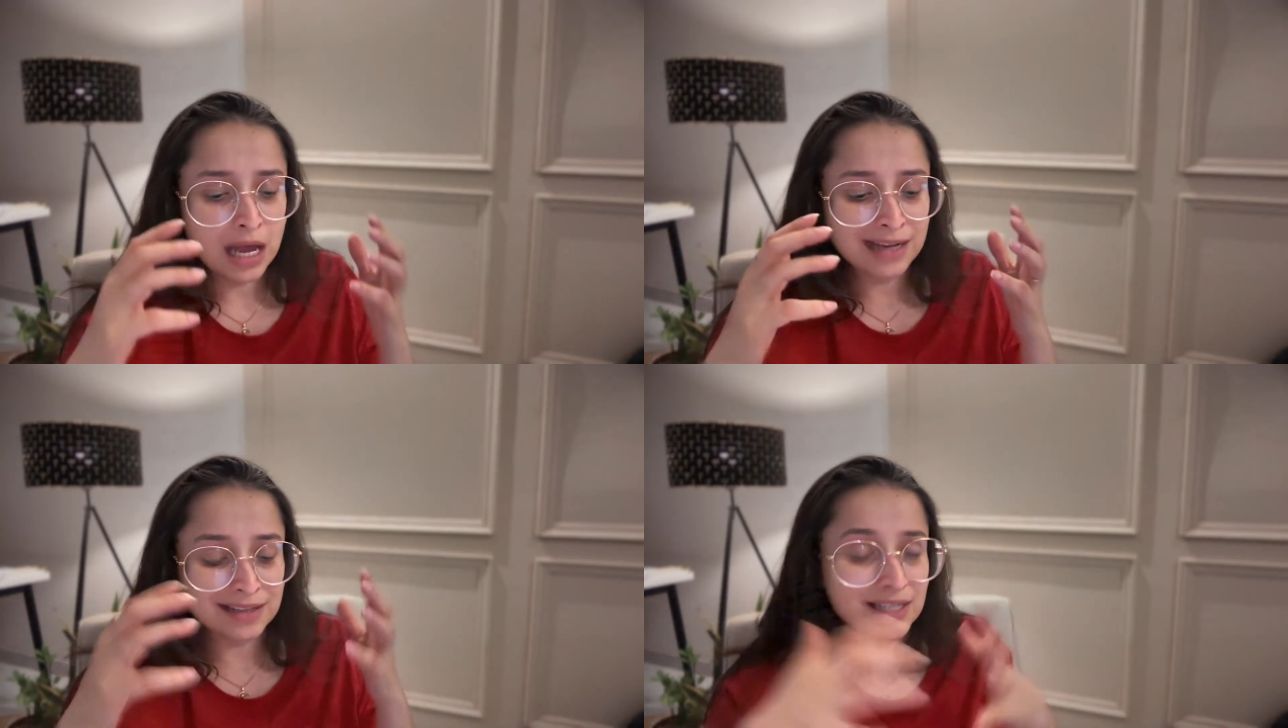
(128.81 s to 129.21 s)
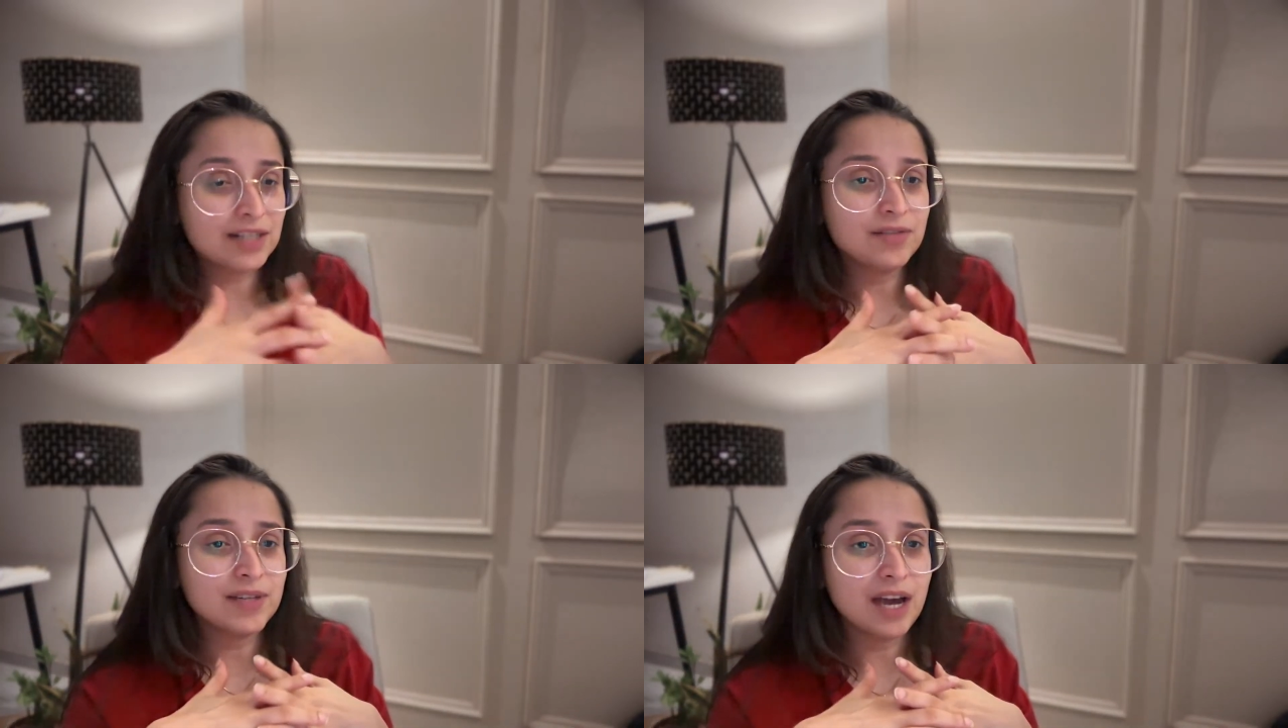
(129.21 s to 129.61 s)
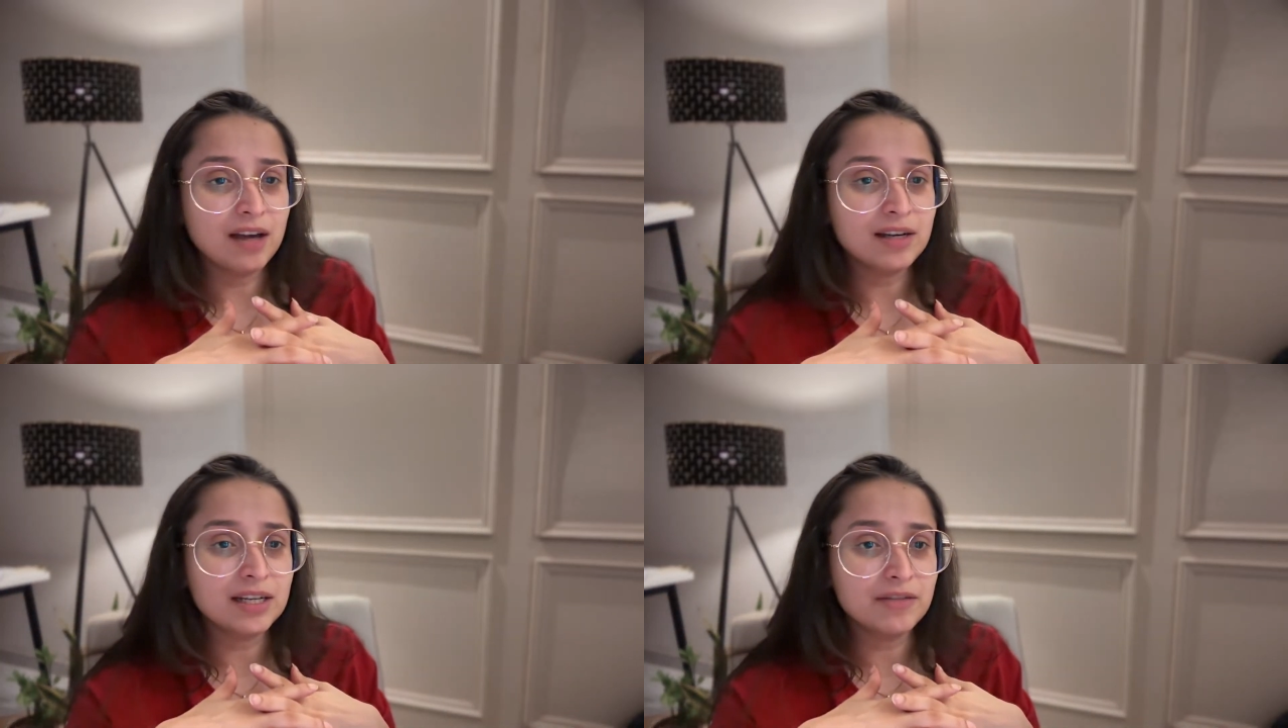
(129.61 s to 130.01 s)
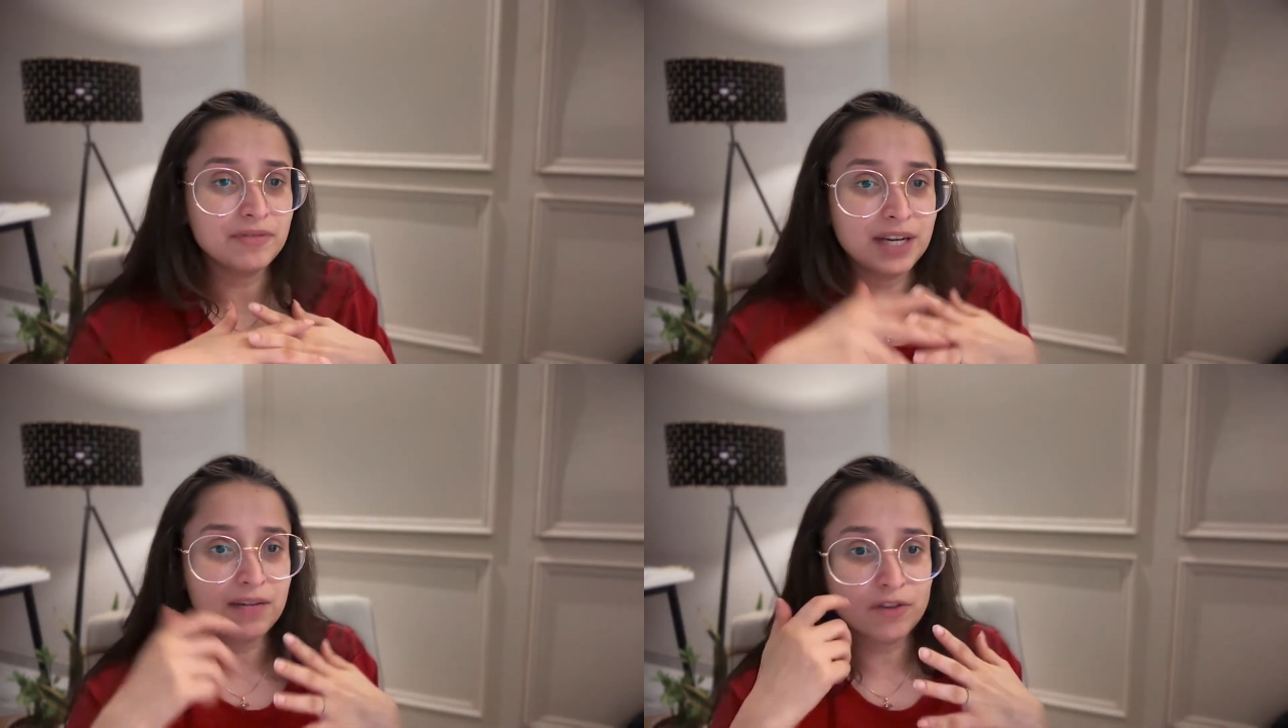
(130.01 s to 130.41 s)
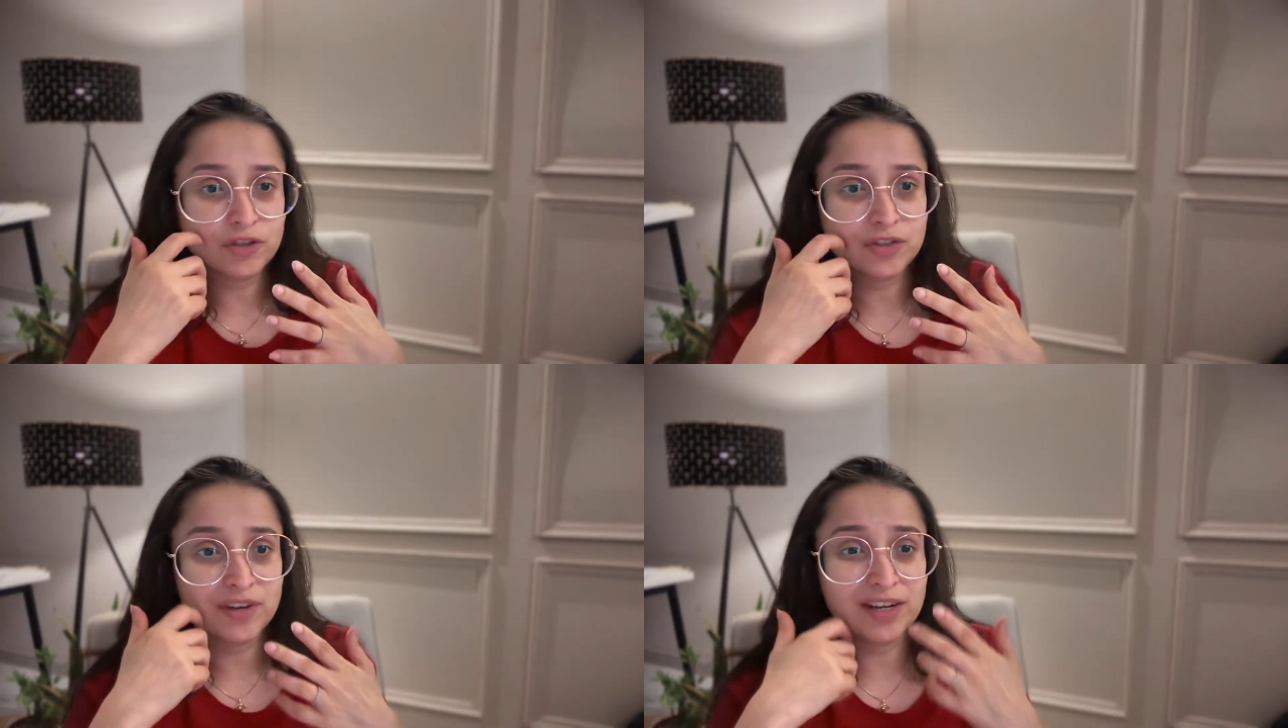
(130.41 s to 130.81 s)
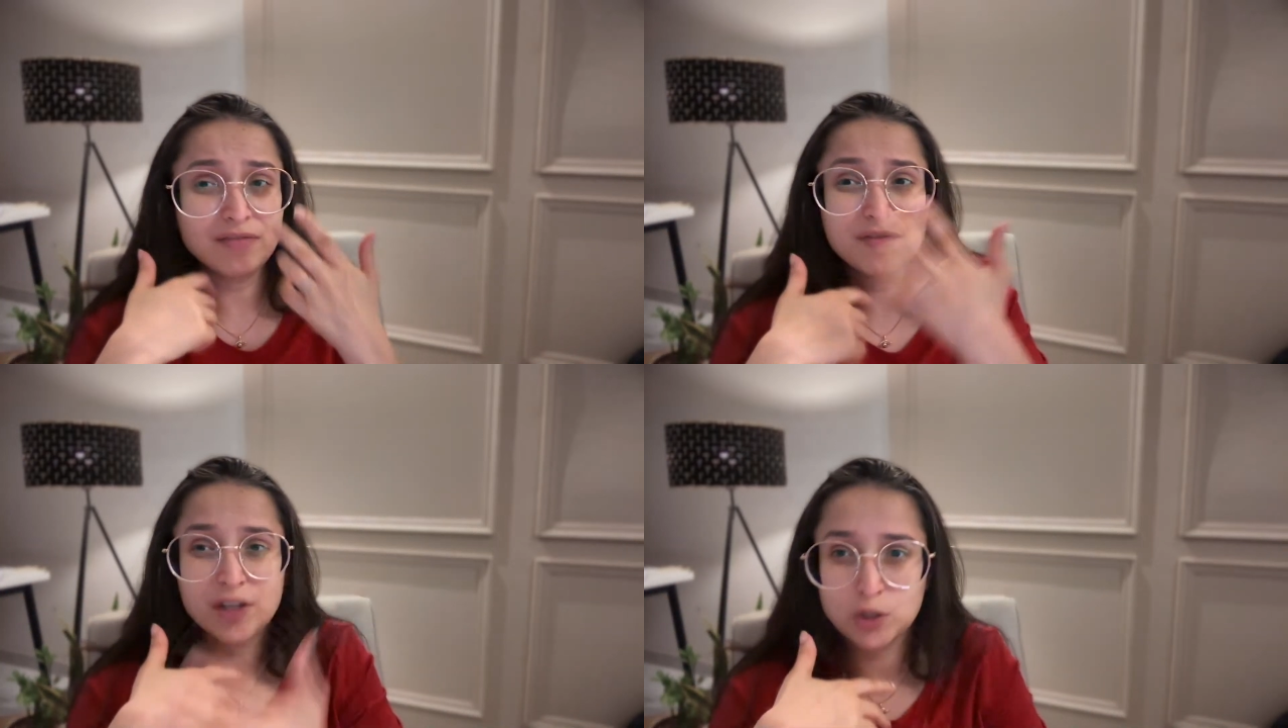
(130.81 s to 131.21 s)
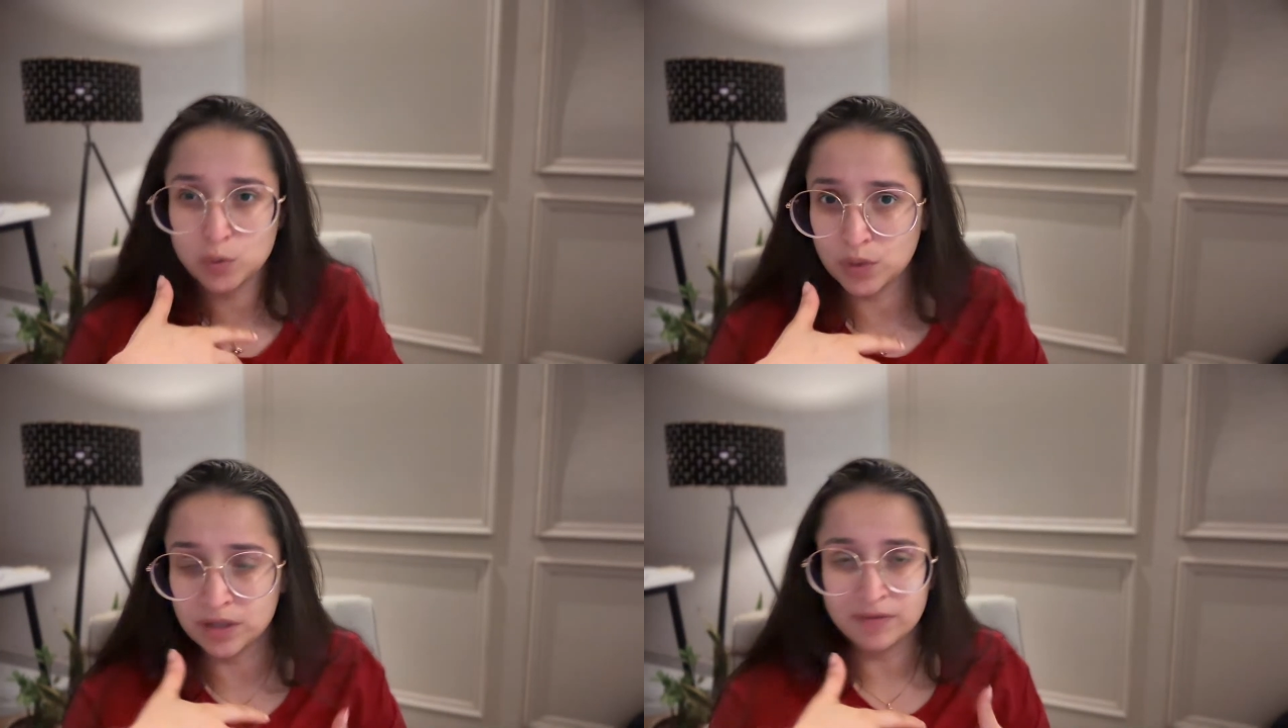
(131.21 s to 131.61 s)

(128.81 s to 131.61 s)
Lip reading: since we are in a field which is very visual,